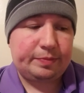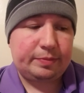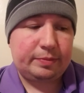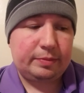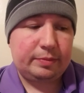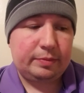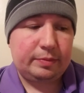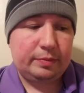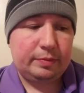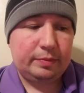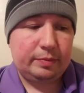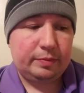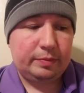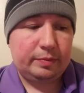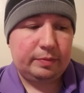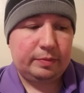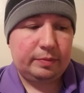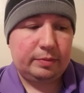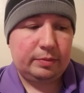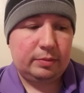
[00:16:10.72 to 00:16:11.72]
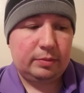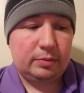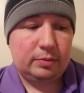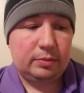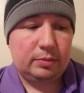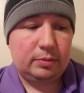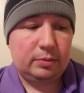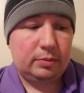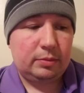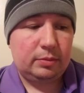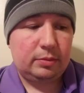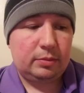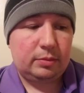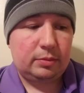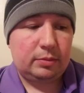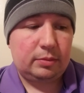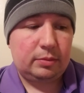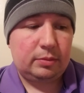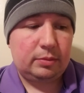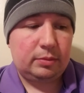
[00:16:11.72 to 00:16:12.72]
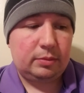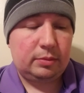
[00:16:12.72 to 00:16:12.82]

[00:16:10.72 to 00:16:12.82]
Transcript: No one is speaking in this clip.